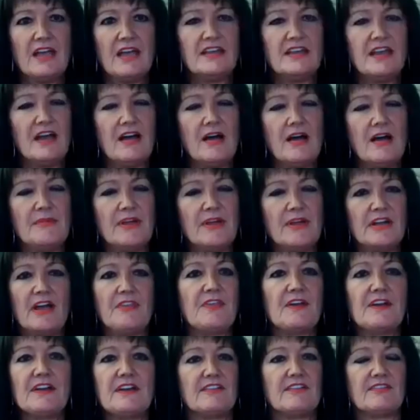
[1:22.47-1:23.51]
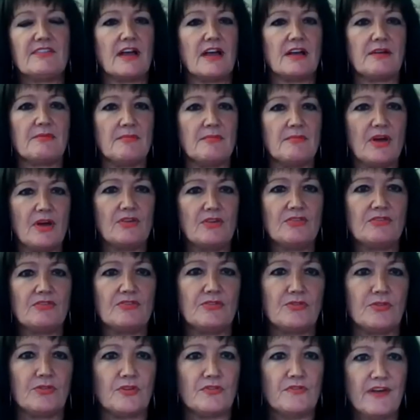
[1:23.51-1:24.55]
Yeah, I mean, I think it's like
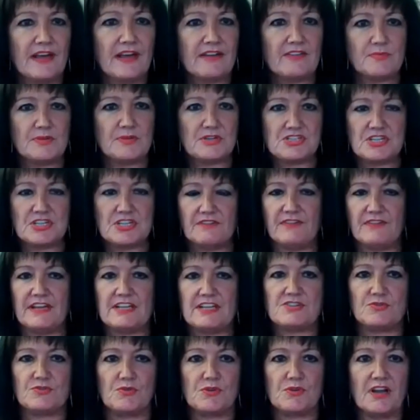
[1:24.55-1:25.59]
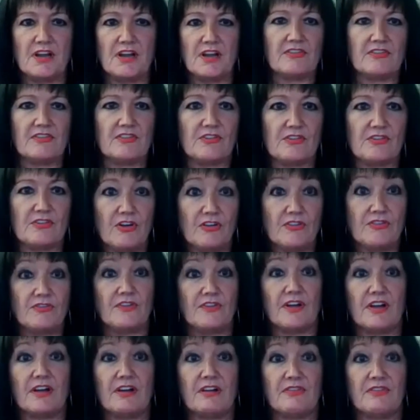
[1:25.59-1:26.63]
most sort of exhibition event organizers across
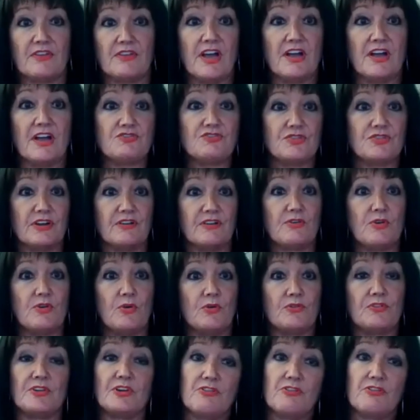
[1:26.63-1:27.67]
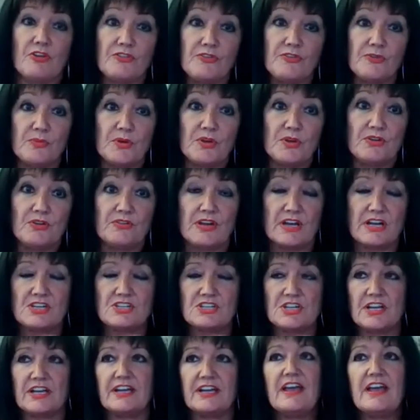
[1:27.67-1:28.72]
the, the country, of course, and across the world,
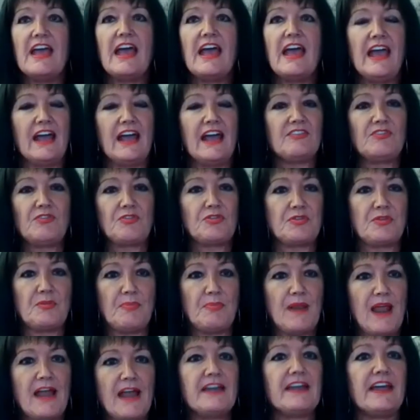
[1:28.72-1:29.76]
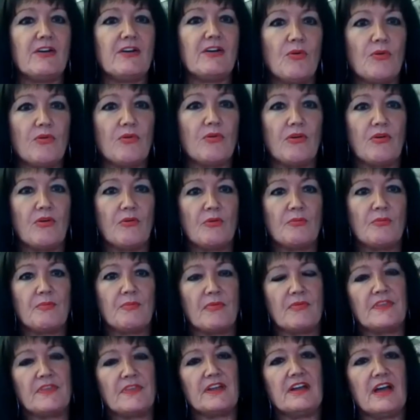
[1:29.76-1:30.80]
actually. It's the planning or, or
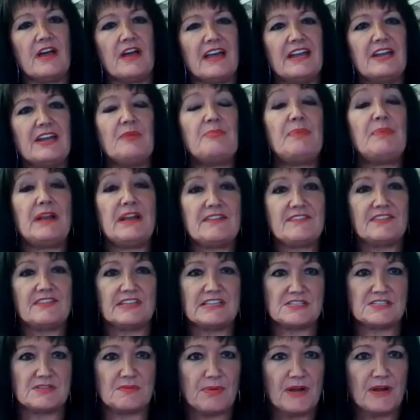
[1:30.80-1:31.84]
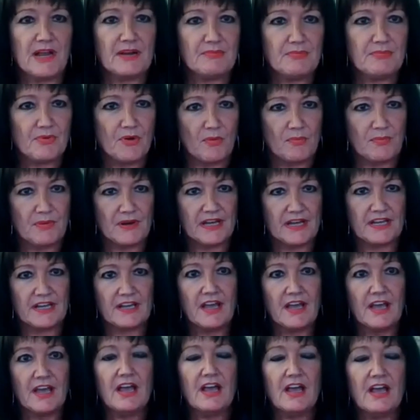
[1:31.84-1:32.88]
the inability to plan properly.
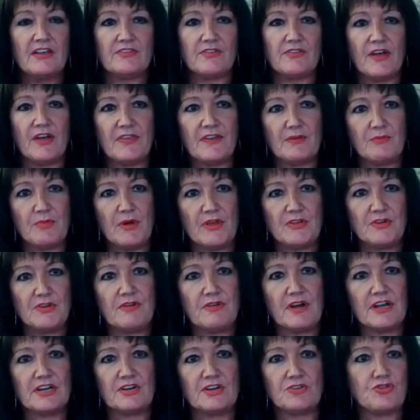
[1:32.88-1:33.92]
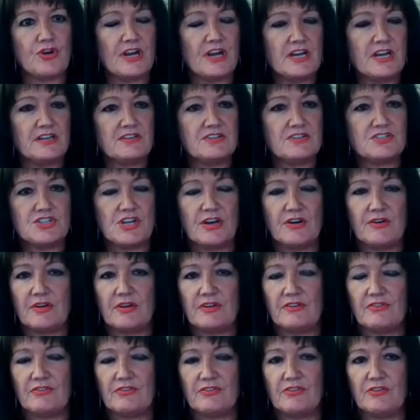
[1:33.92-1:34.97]
So I think whether you're running a trade show, a
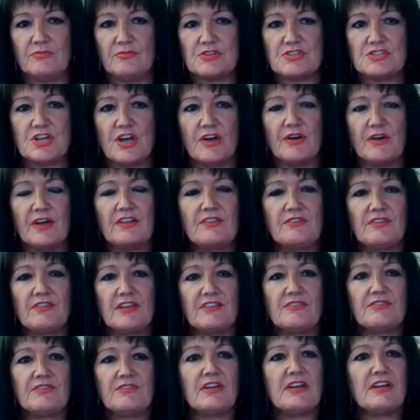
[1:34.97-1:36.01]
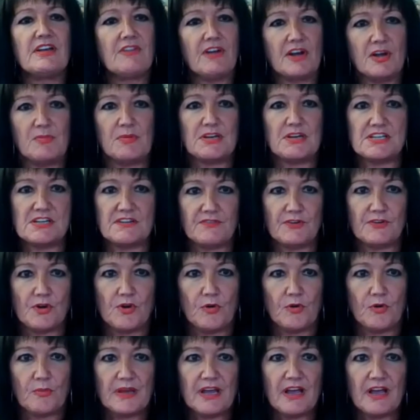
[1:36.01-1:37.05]
consumer show, it's it's incredibly
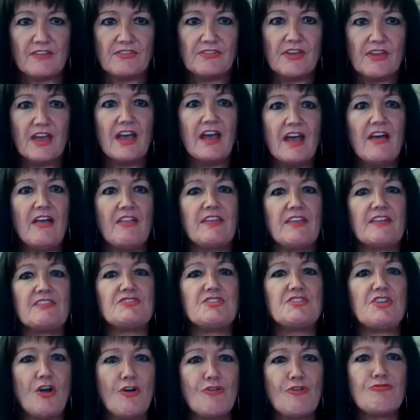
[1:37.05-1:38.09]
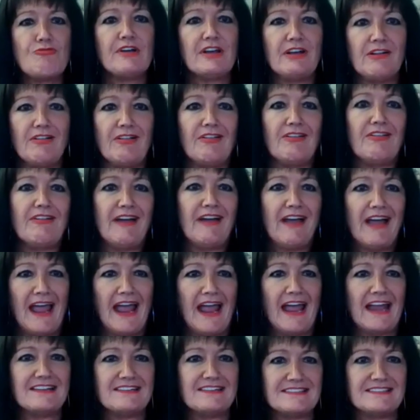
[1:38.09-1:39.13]
difficult because there's no real
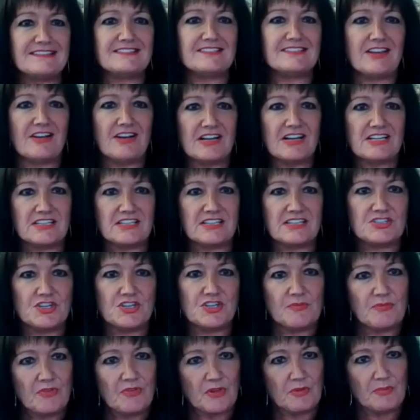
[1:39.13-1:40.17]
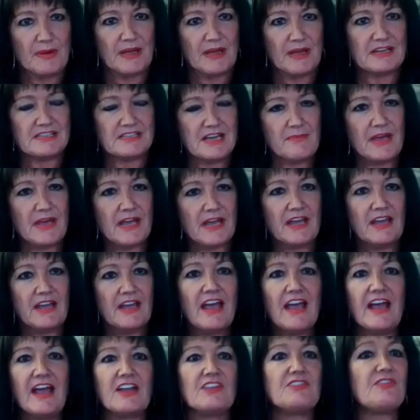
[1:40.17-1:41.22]
end in sight in terms of the pandemic.
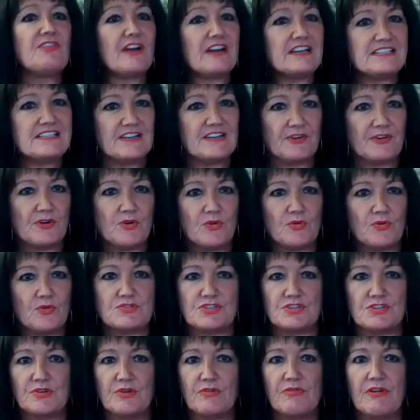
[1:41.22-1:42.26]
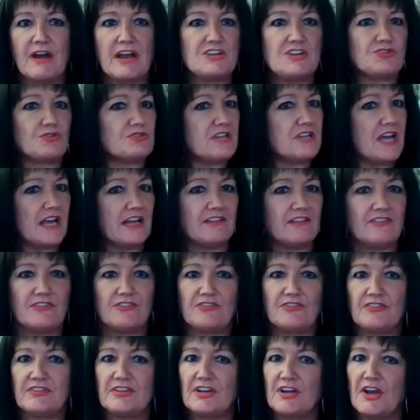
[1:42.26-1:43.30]
It's very difficult to arrange your
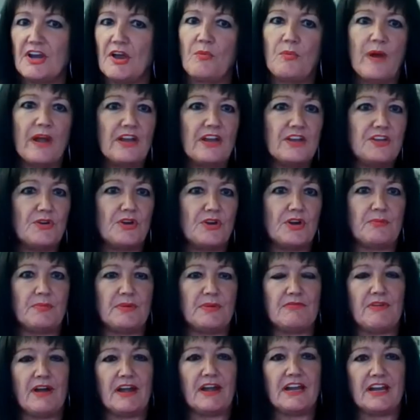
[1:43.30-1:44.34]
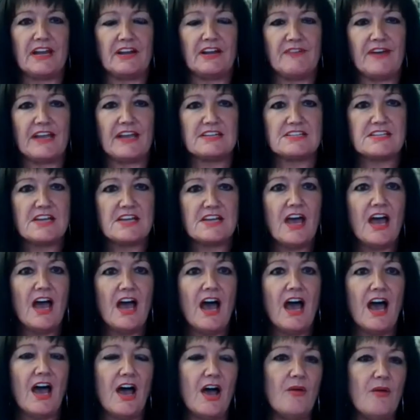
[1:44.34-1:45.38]
dates. You know, when are you going to be running an event?
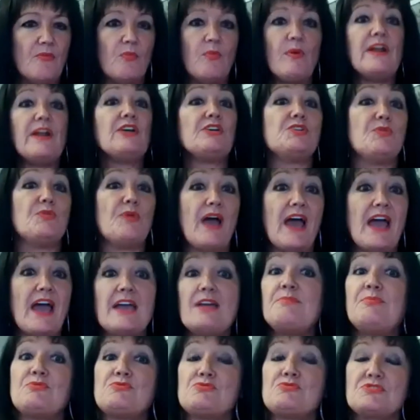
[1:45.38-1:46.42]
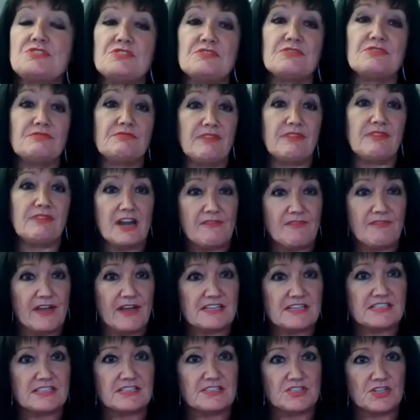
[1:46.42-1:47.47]
Um, when are you able to run an
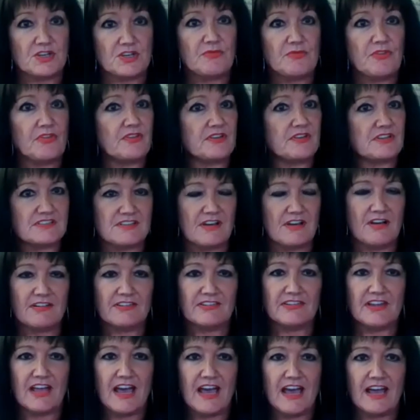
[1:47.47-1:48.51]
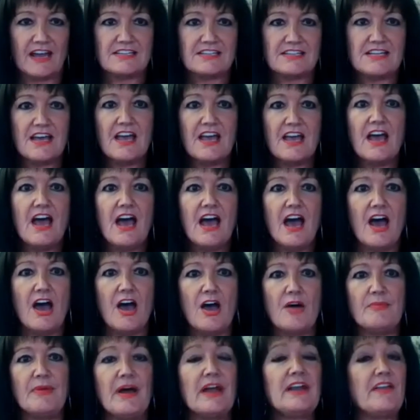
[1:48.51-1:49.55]
event in terms of the Disaster Act?
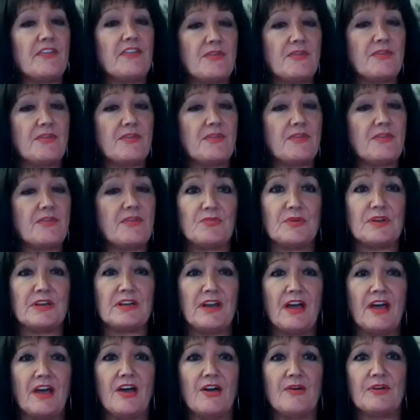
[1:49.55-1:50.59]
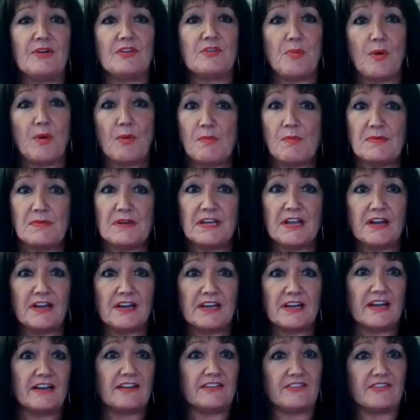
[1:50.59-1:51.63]
Um, and at the moment, as we know, it's probably going to
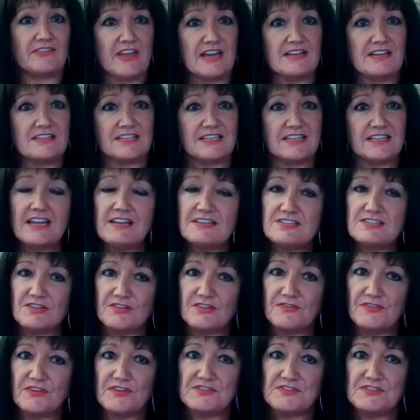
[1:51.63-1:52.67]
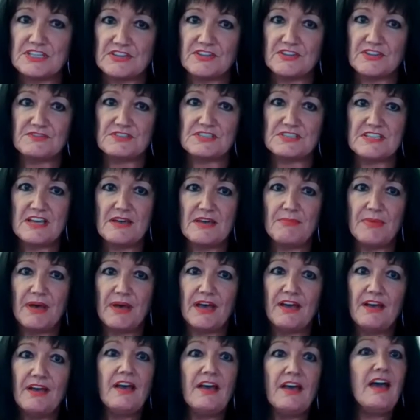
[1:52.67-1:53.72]
get extended again till the 15th of
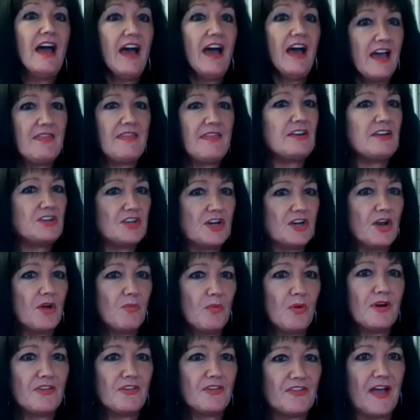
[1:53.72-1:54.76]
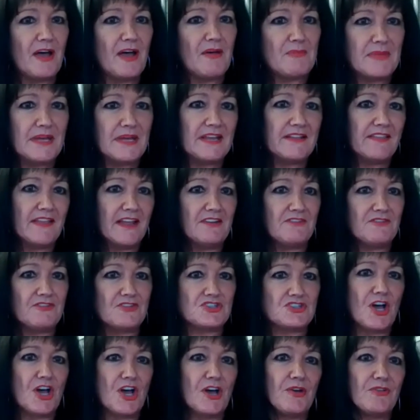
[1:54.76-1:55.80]
December. And then, you know, what does that mean then for
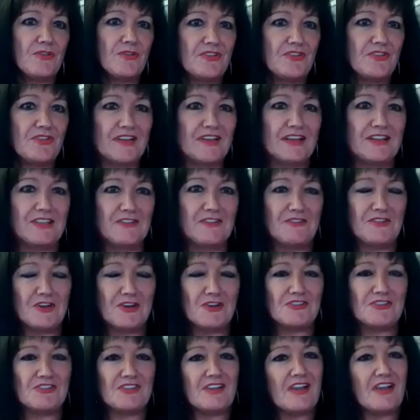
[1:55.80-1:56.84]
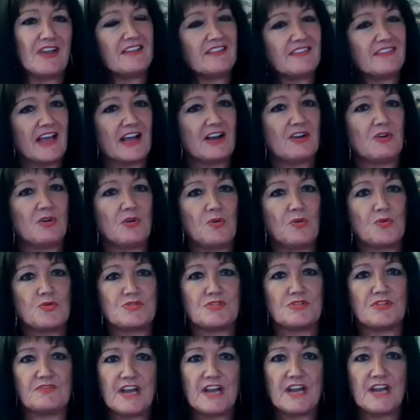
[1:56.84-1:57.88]
shows in the first and second
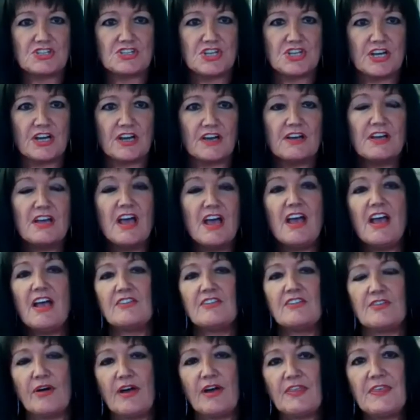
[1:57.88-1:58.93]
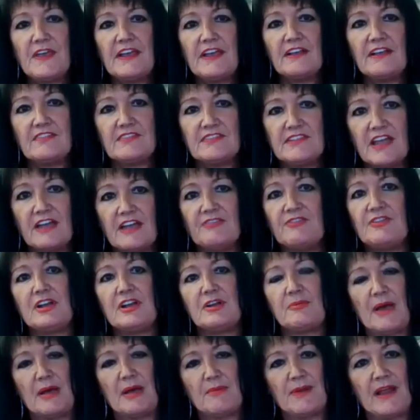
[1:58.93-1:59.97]
quarter of next year? So I think it's definitely
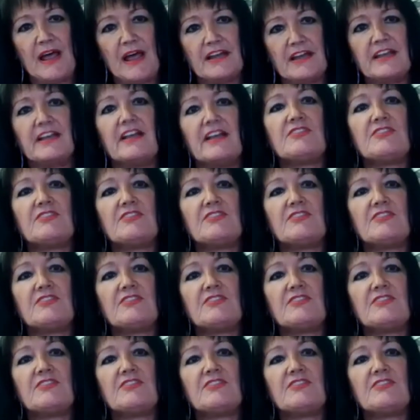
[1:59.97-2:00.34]
about planning.